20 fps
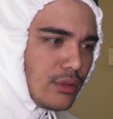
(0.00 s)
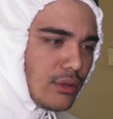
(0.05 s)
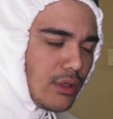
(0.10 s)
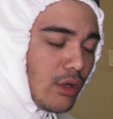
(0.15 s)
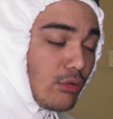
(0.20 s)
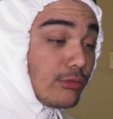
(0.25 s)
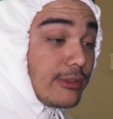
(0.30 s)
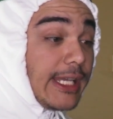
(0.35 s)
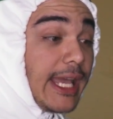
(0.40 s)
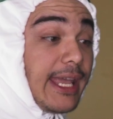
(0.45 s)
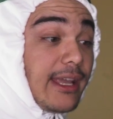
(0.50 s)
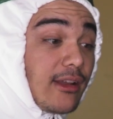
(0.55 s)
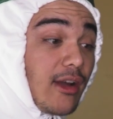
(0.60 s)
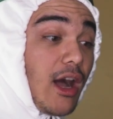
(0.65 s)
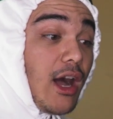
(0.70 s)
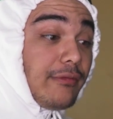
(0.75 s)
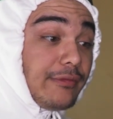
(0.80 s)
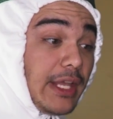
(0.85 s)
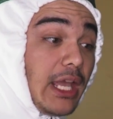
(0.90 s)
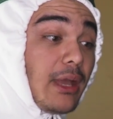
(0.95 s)
Oh, take
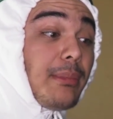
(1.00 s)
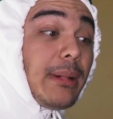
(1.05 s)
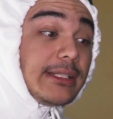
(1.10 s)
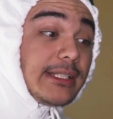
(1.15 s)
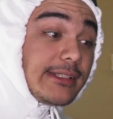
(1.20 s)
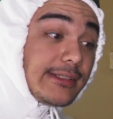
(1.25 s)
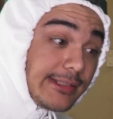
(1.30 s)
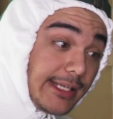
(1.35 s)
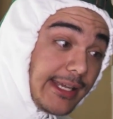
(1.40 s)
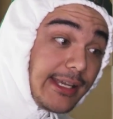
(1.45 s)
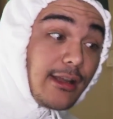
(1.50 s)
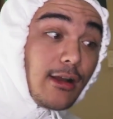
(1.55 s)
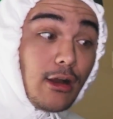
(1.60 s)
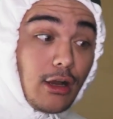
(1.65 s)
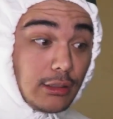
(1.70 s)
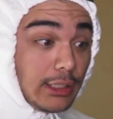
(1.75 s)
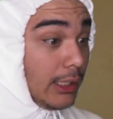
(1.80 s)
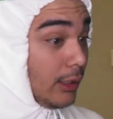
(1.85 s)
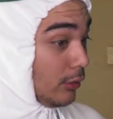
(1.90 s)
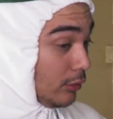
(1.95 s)
off. They're about to take
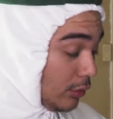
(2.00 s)
off. Uh, like.